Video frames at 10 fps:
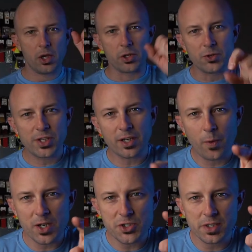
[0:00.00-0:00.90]
You sent
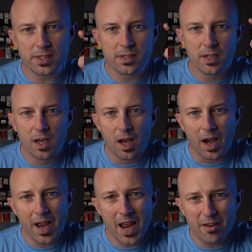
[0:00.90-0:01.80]
questions.
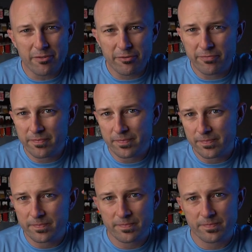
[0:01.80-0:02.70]
I have
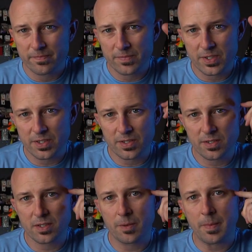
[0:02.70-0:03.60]

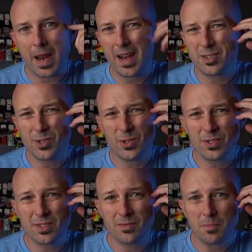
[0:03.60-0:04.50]
some
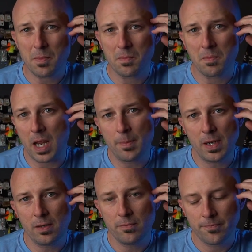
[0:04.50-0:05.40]
answers,
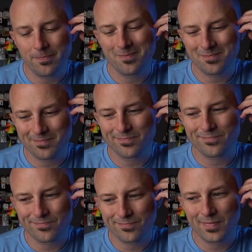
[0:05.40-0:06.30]
maybe.
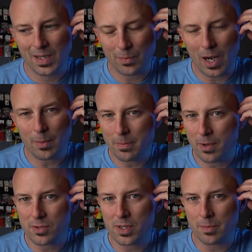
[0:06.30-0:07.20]
Probably
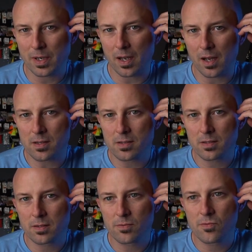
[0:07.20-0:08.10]
mostly
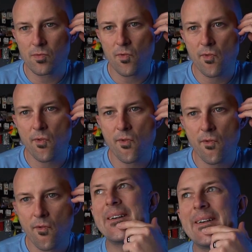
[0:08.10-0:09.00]
BS.
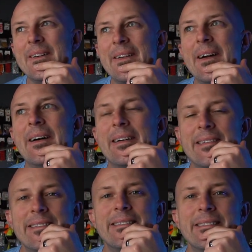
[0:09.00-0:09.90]
Yeah,
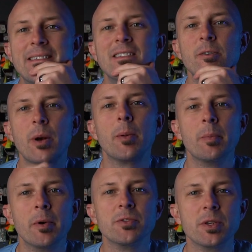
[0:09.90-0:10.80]
probably
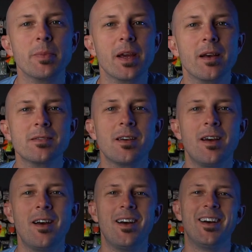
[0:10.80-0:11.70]
mostly BS.
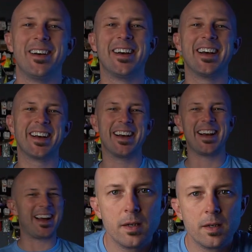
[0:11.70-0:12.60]

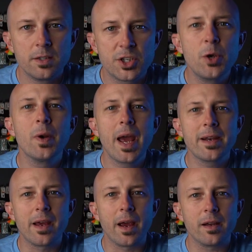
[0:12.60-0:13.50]
It's Q&A
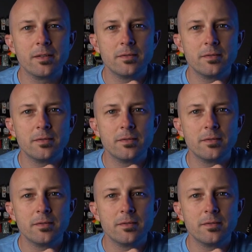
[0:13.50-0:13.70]
day.